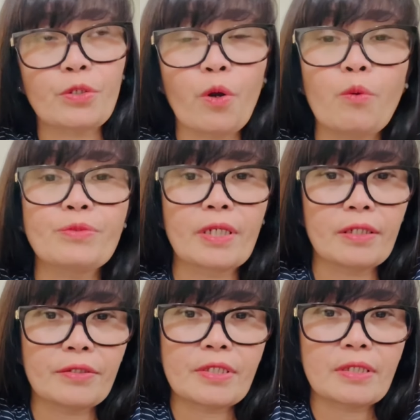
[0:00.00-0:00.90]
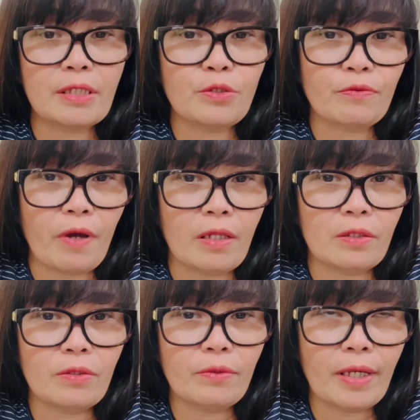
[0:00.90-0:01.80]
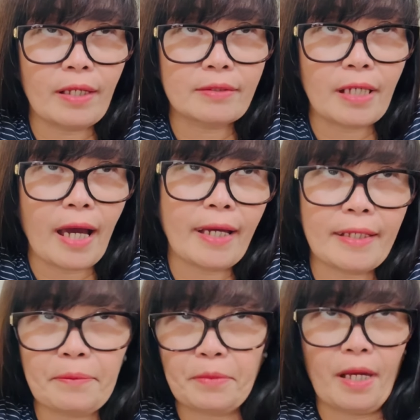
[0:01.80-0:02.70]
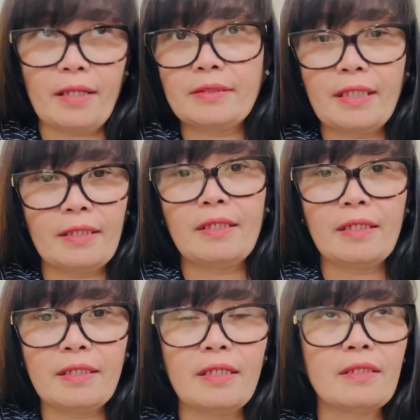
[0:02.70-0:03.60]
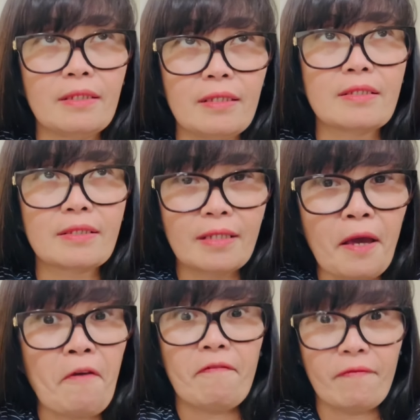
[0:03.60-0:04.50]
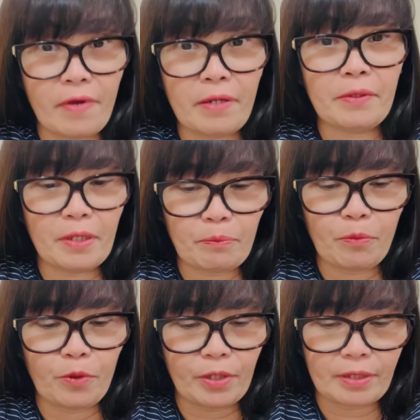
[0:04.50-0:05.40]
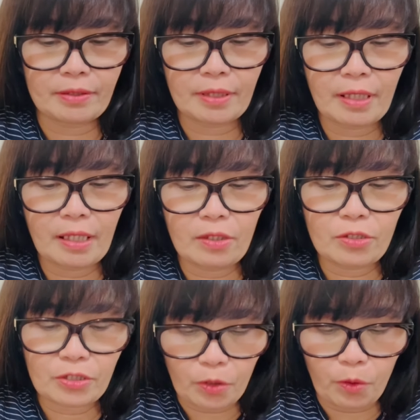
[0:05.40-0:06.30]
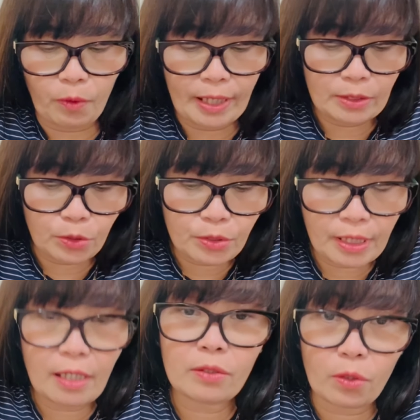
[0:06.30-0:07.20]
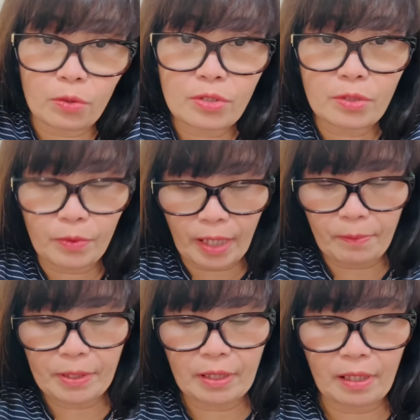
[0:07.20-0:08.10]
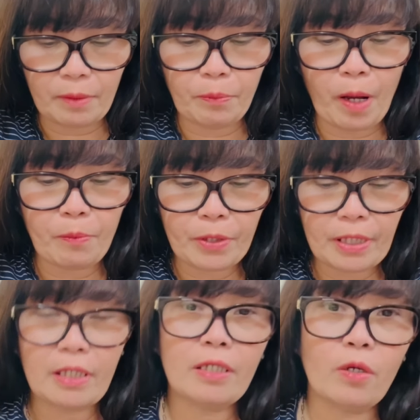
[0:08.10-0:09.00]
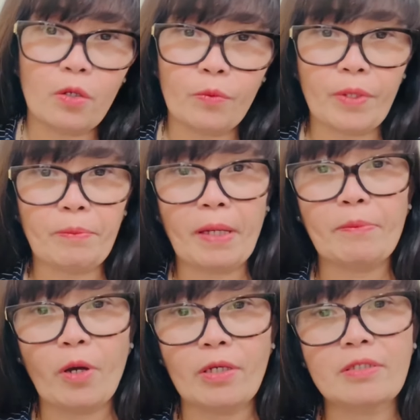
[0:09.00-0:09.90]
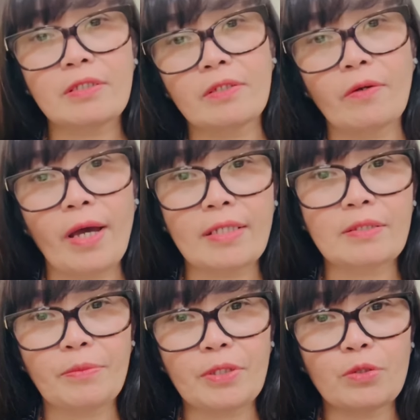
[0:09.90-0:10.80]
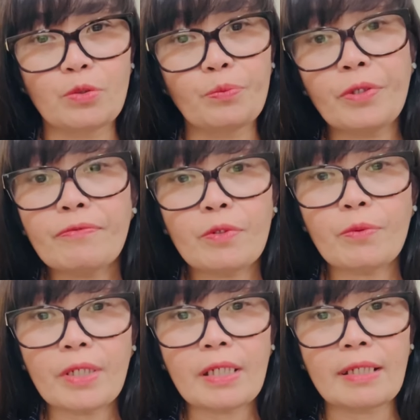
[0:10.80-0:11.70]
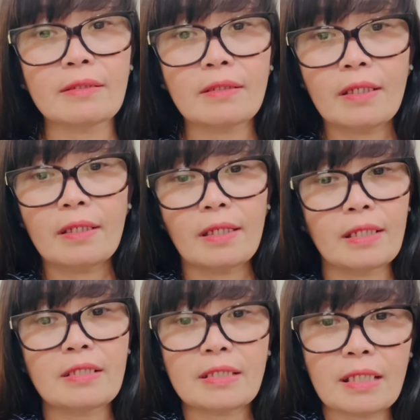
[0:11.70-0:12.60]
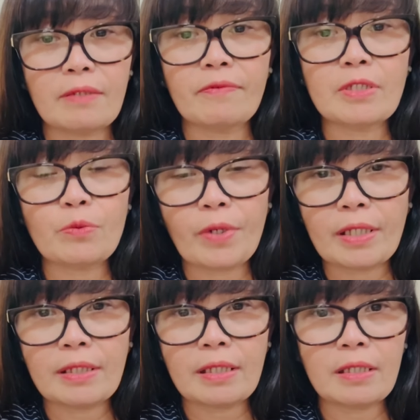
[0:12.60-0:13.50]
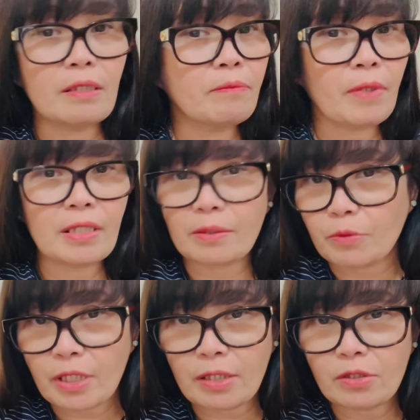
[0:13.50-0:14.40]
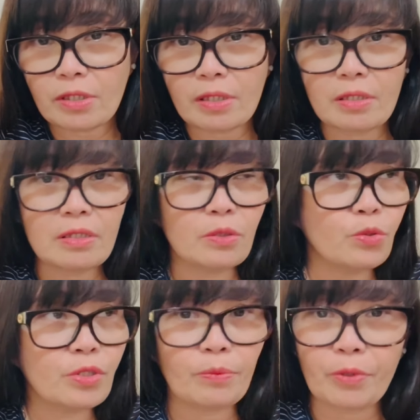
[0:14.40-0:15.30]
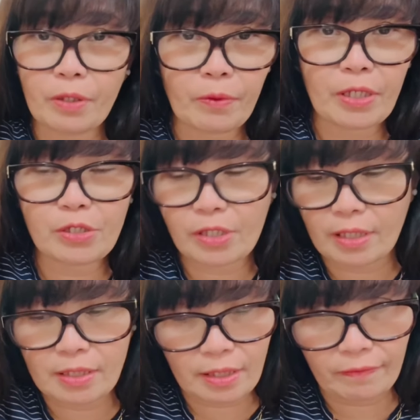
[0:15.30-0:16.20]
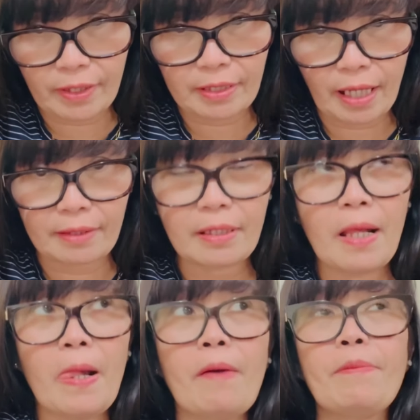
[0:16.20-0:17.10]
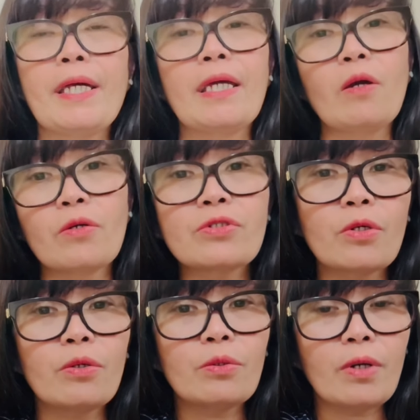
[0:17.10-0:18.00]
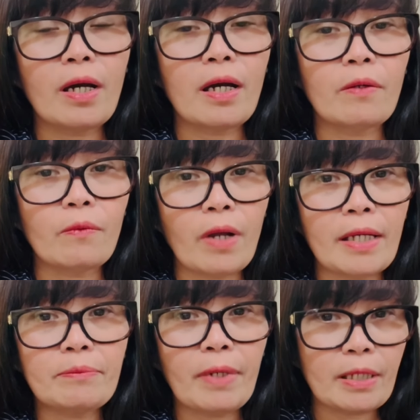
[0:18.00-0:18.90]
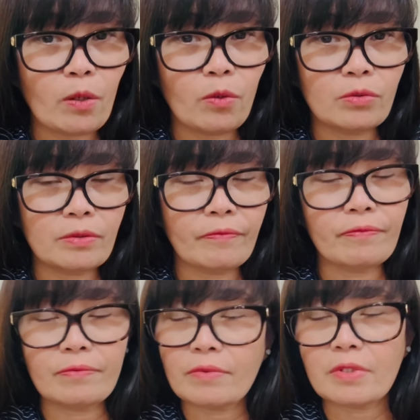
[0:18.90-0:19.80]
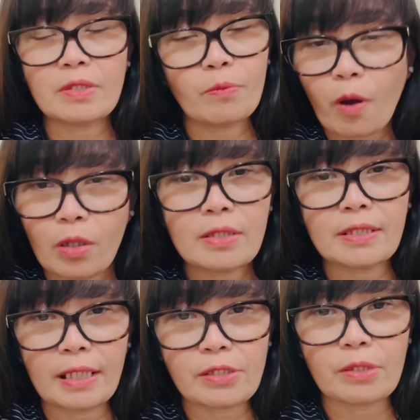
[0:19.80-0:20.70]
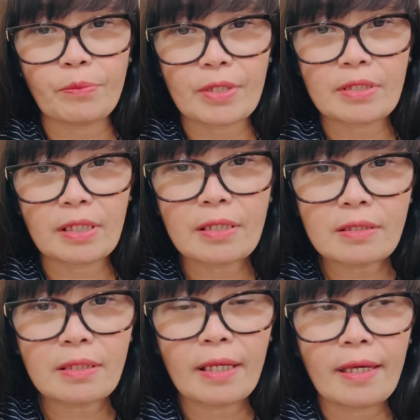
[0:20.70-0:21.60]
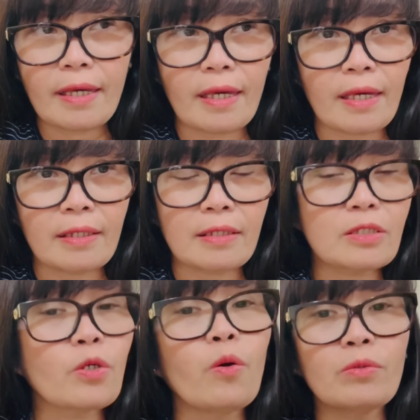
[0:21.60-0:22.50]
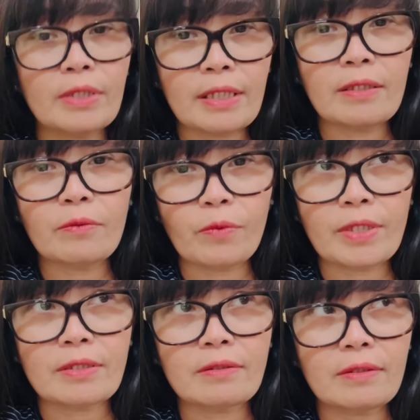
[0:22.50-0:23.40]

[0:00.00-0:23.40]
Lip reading: or home sellers need to follow, and I am not kidding. It is very important. So I do take notes when I'm at the property, or when my boss, asks me to preview it and see if it's ready, make some changes, do some rearranging and stuff like that. But I also run my own small staging business, and it's only when,